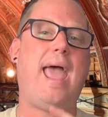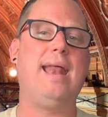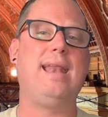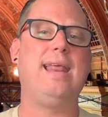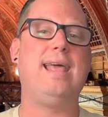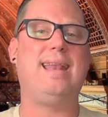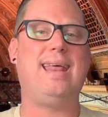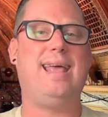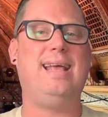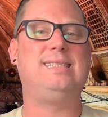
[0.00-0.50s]
any
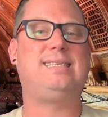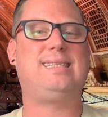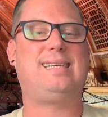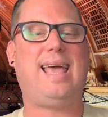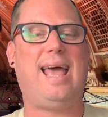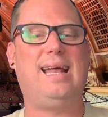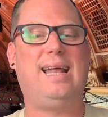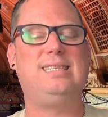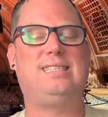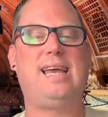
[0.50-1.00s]
of these
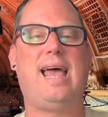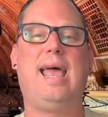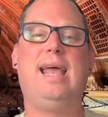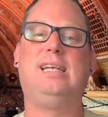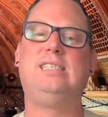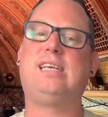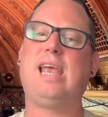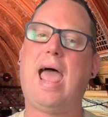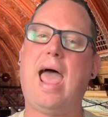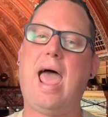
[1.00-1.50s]
can
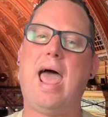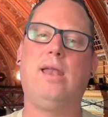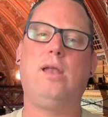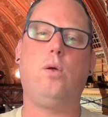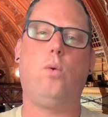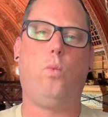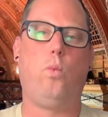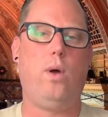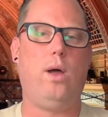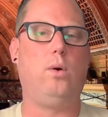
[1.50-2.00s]
change
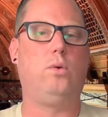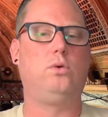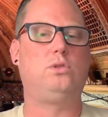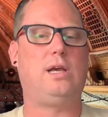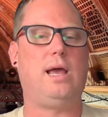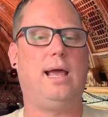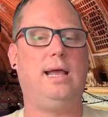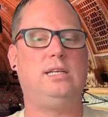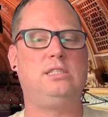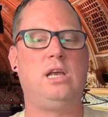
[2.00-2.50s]
and will
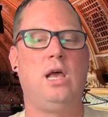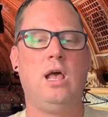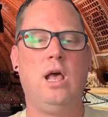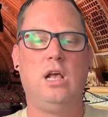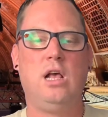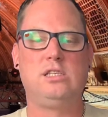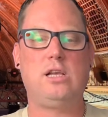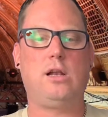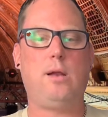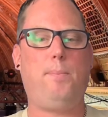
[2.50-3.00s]
change.
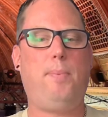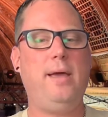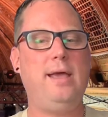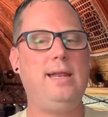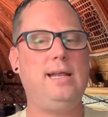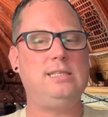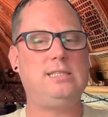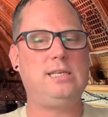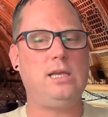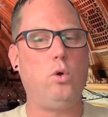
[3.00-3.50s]
So the
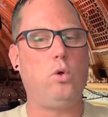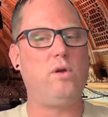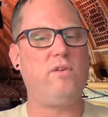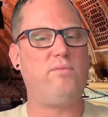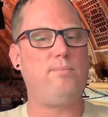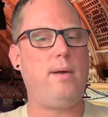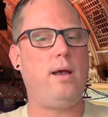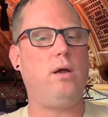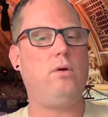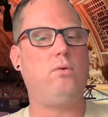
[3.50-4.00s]
PDC Order of
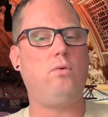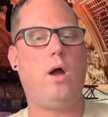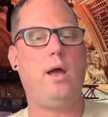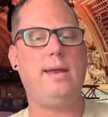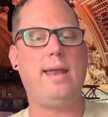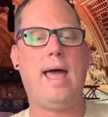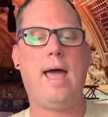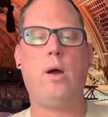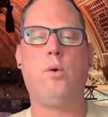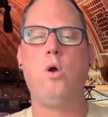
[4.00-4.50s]
Merit right
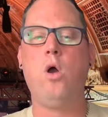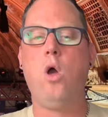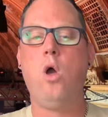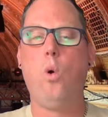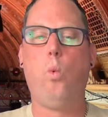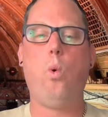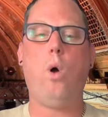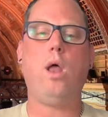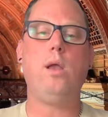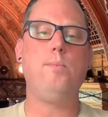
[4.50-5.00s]
now:
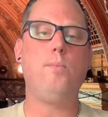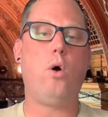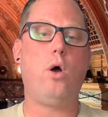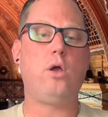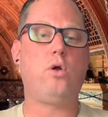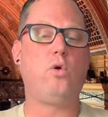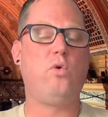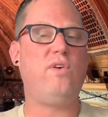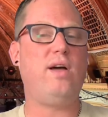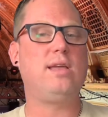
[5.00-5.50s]
1
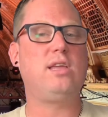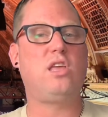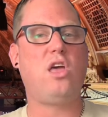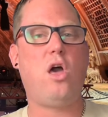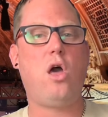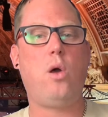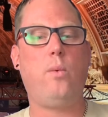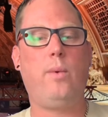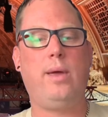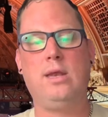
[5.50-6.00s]
Michael Van
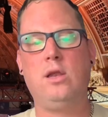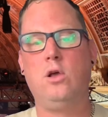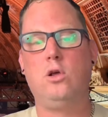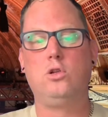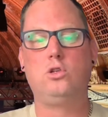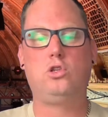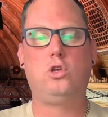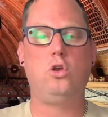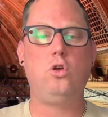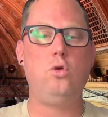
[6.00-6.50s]
Gerwen,
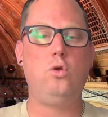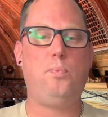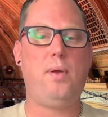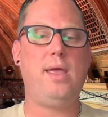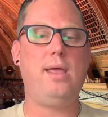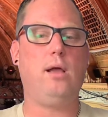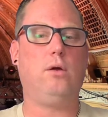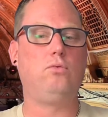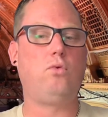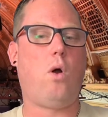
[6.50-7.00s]
2
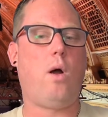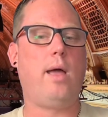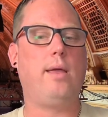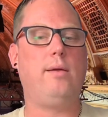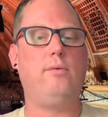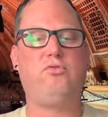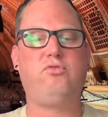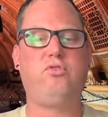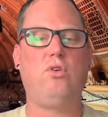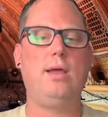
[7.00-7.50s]
Peter
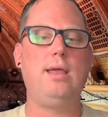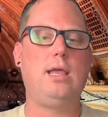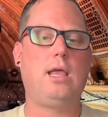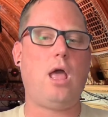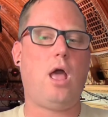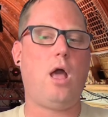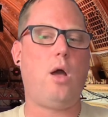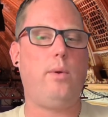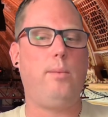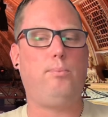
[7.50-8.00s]
Wright, 3
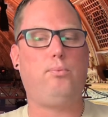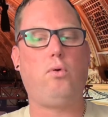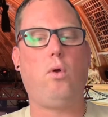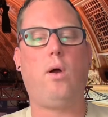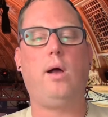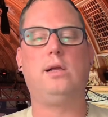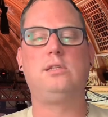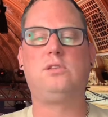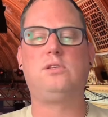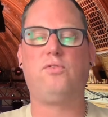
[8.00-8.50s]
Gerwen
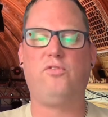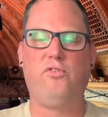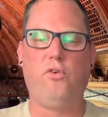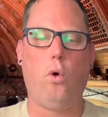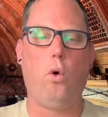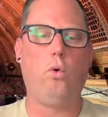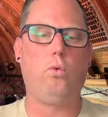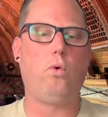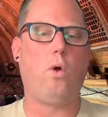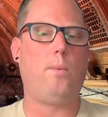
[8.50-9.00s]
Price,
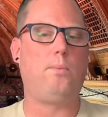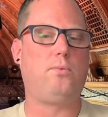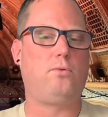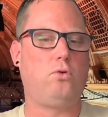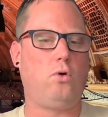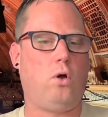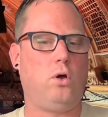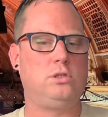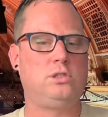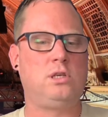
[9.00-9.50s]
4 Rob
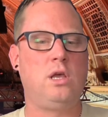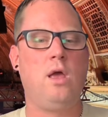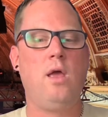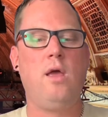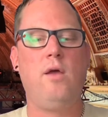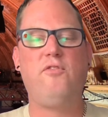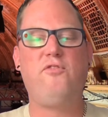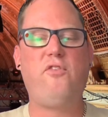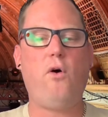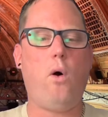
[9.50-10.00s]
Cross,
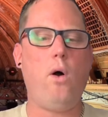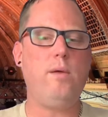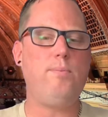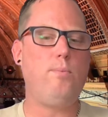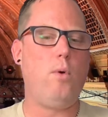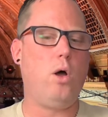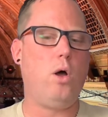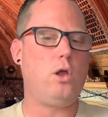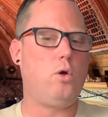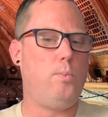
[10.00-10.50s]
5
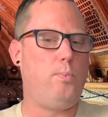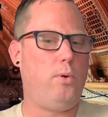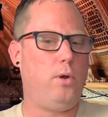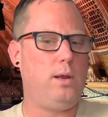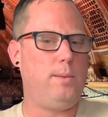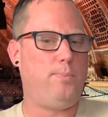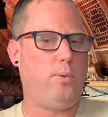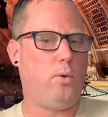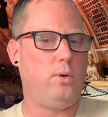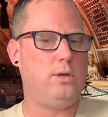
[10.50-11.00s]
Michael
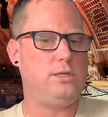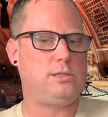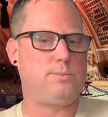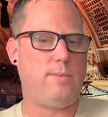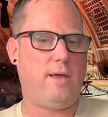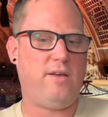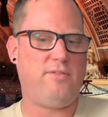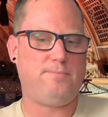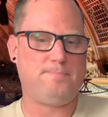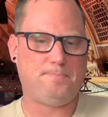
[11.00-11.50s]
Bully Boy
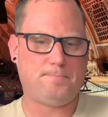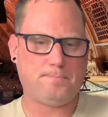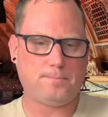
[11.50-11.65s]
Smith,